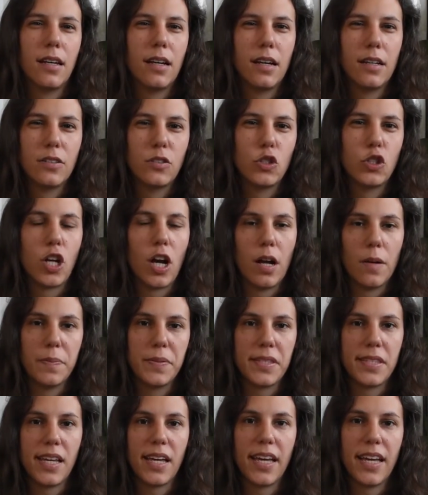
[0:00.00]
a job
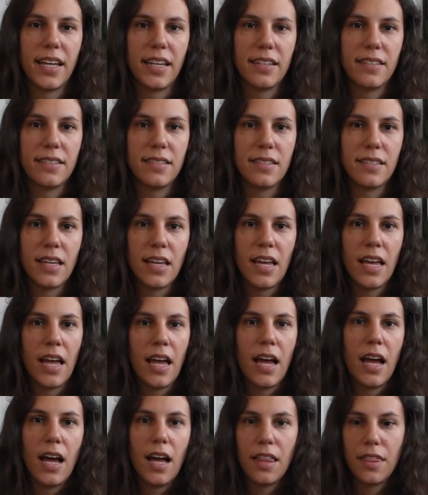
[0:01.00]
site.
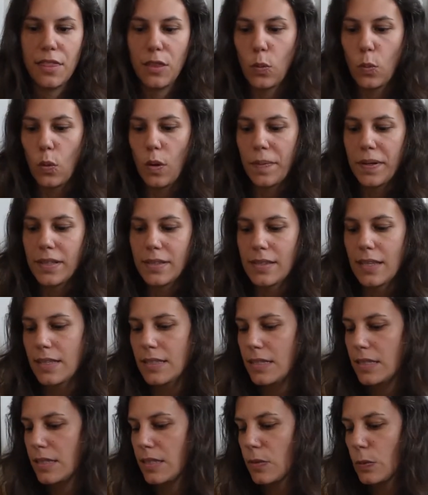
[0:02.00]
The woman says
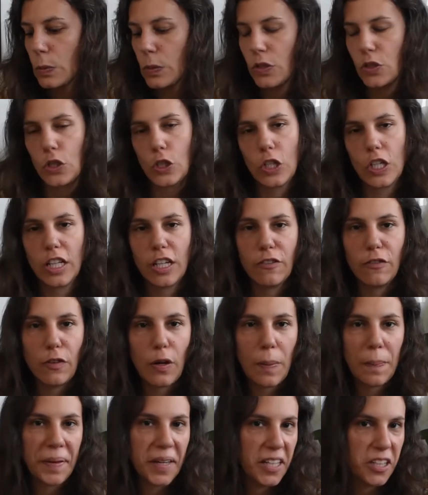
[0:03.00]
it's originally
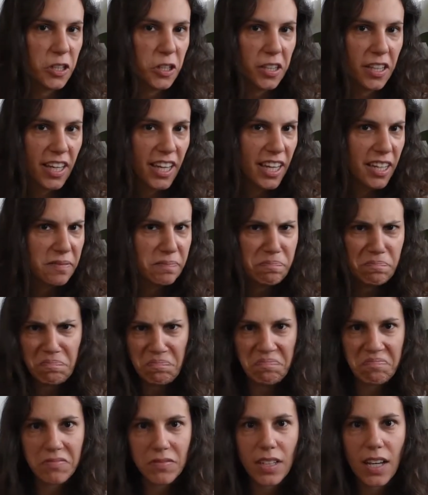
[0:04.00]
from Italy.
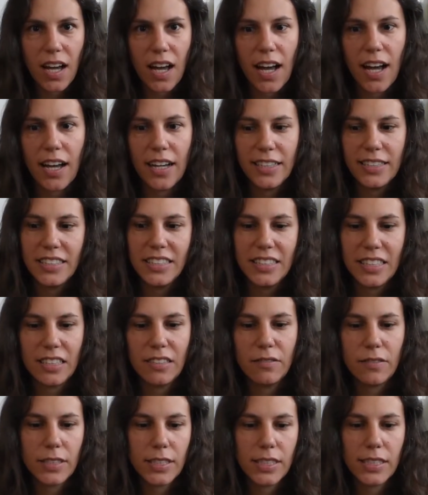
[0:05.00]
I
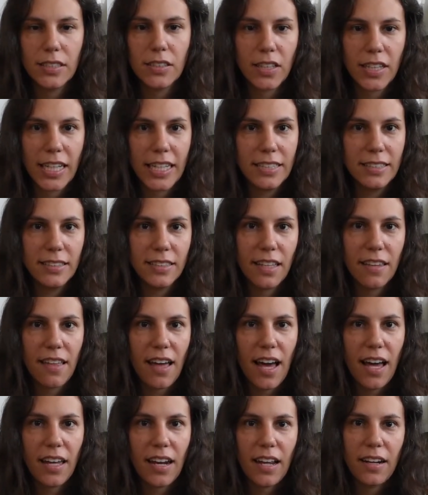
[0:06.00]
didn't really look into
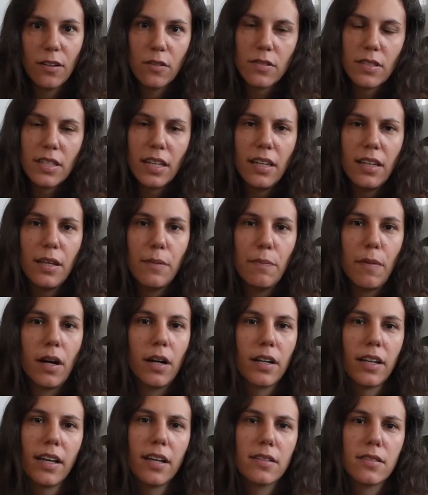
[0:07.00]
that. I don't see any
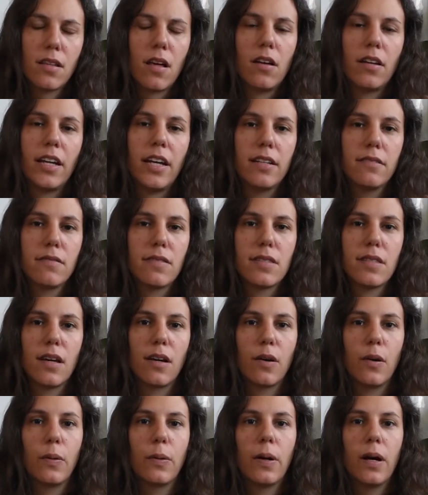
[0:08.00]
markings on it,
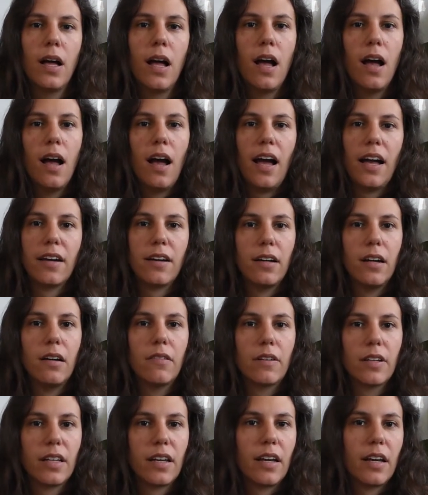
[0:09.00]
so I couldn't
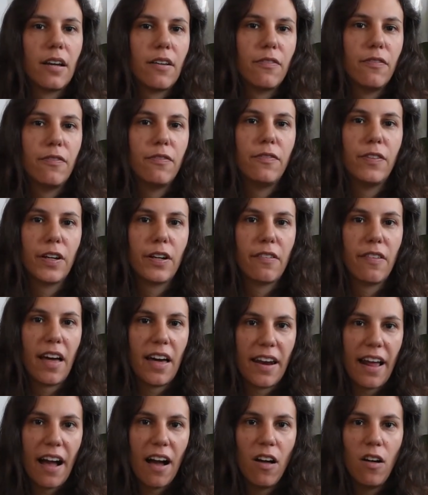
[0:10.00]
really figure
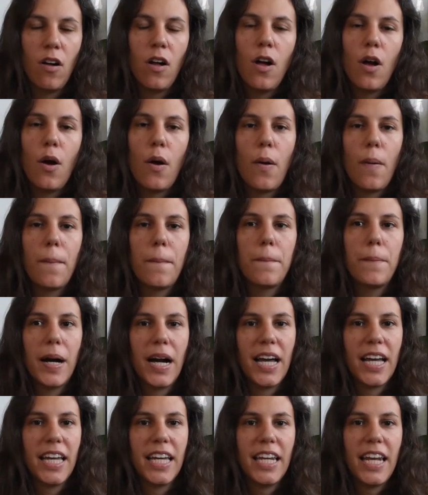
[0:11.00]
that out.
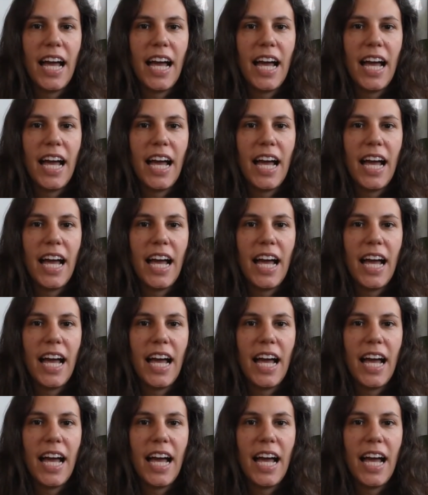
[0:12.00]
But it